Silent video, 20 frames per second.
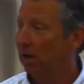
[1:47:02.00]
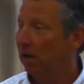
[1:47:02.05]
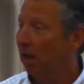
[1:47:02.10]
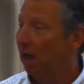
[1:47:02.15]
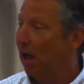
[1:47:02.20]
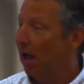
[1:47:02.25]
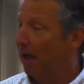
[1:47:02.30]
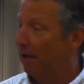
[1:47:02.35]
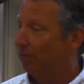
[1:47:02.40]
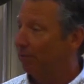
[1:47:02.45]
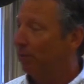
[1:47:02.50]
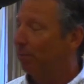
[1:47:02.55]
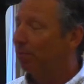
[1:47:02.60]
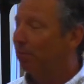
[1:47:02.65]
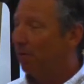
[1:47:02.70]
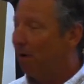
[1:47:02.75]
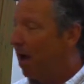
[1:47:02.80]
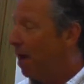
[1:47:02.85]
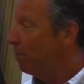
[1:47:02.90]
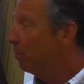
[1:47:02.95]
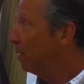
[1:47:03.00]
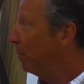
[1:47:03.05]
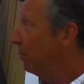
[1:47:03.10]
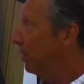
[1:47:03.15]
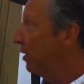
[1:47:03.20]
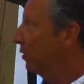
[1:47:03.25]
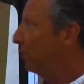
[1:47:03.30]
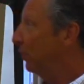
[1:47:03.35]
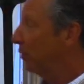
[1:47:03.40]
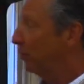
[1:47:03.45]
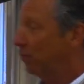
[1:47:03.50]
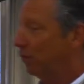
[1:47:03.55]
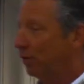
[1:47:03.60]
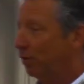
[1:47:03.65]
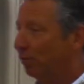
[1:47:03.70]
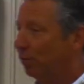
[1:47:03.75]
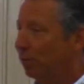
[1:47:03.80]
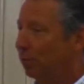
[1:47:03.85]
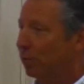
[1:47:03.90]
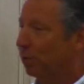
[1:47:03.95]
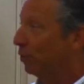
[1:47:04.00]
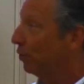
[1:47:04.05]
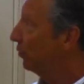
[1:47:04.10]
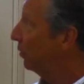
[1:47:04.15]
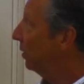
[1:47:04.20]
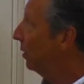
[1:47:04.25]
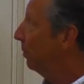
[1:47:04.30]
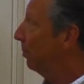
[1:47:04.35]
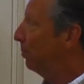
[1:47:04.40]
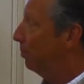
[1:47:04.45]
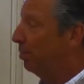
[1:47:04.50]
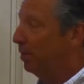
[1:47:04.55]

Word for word: in life. The problem is there's certain rules in the